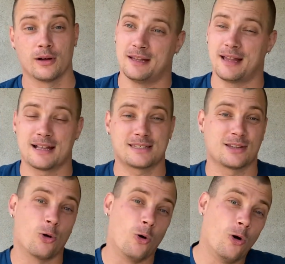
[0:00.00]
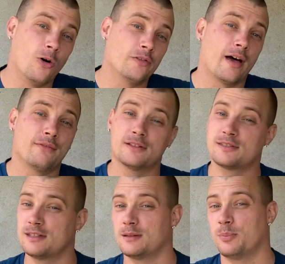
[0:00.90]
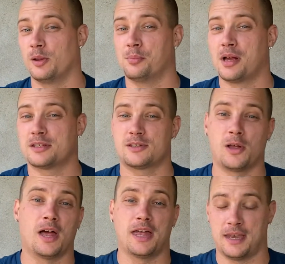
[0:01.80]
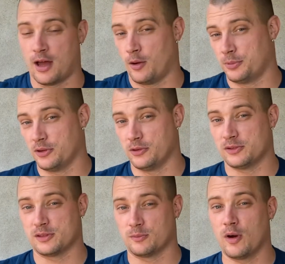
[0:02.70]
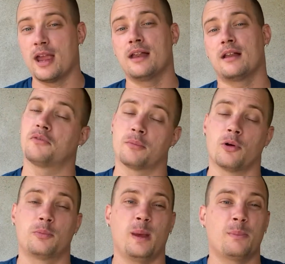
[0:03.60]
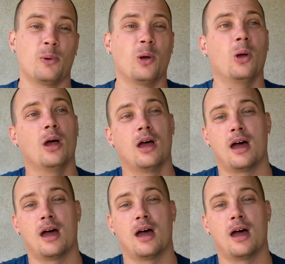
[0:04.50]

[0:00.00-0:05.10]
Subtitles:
And that's the goal, is obviously to build muscle and help you lose some weight for most people,